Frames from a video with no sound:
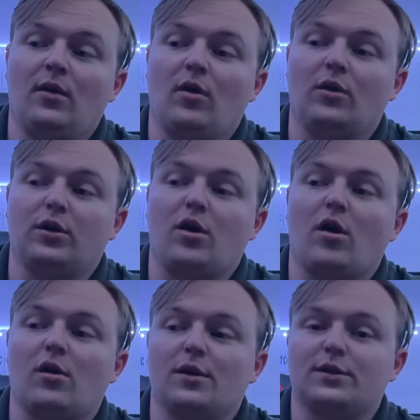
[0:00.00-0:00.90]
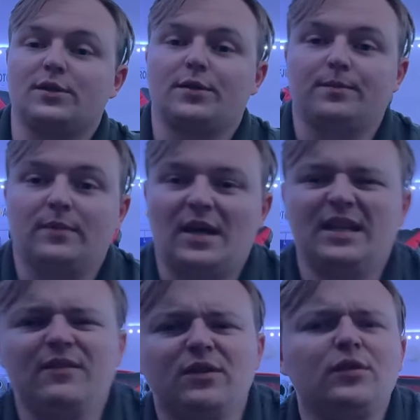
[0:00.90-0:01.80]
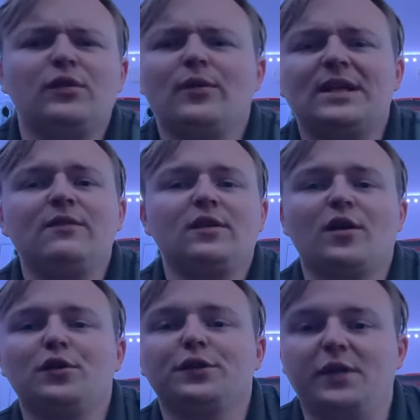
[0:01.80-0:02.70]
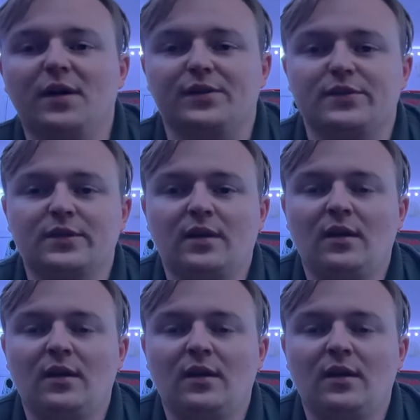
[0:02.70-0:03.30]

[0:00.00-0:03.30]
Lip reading: on cars, and even other guns.